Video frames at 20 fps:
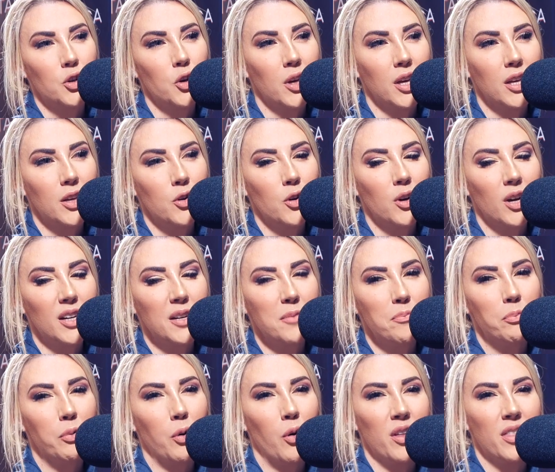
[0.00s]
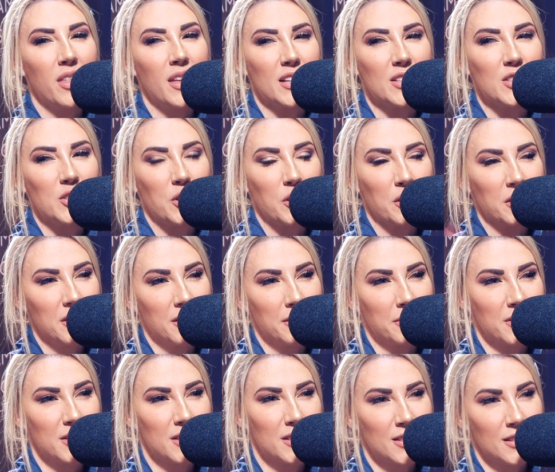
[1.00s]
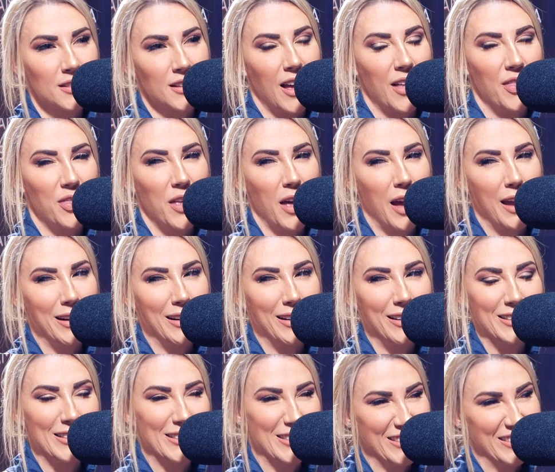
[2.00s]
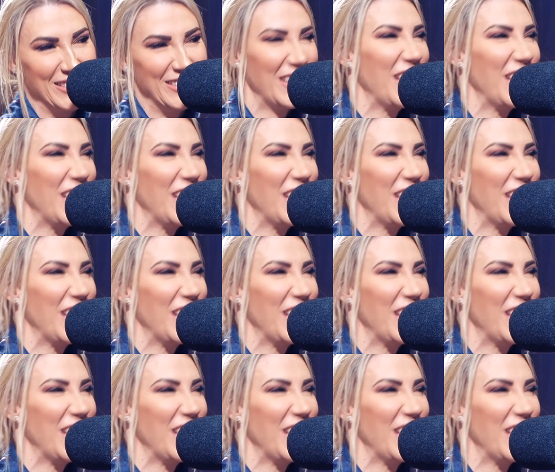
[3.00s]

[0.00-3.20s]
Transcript: You can employ the assertives and the analysts.